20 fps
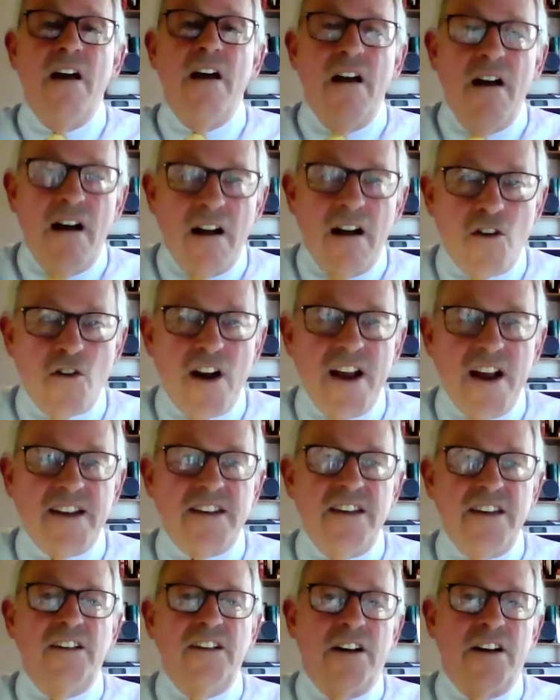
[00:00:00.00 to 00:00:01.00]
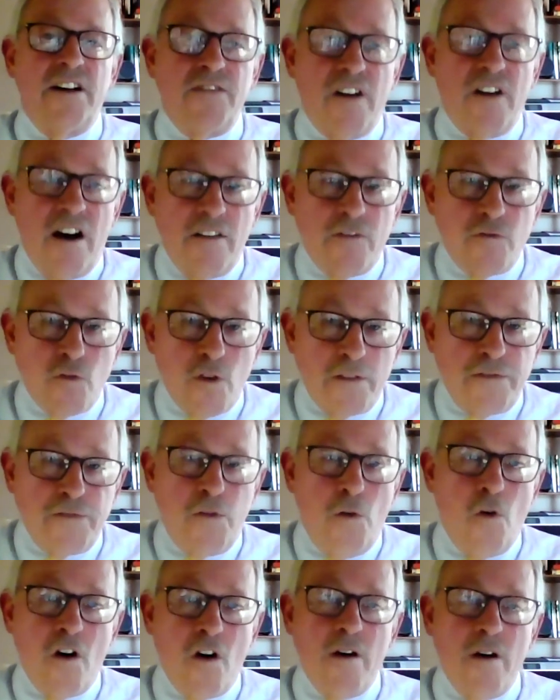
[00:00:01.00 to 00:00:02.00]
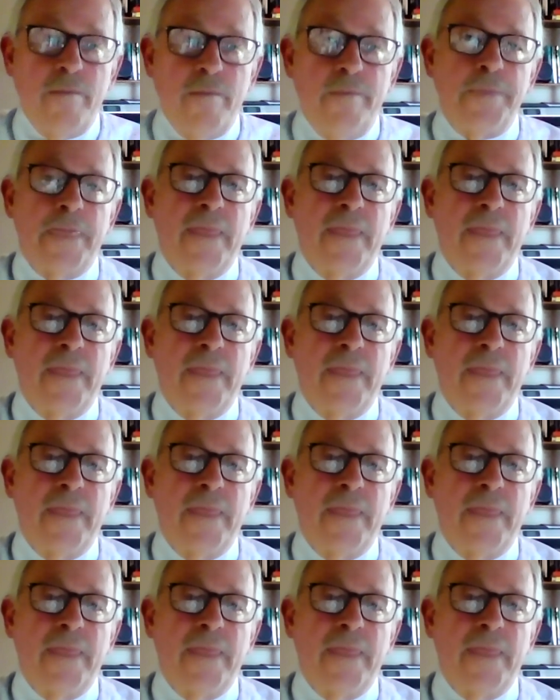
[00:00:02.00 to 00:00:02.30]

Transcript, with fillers: a great deal of, of reform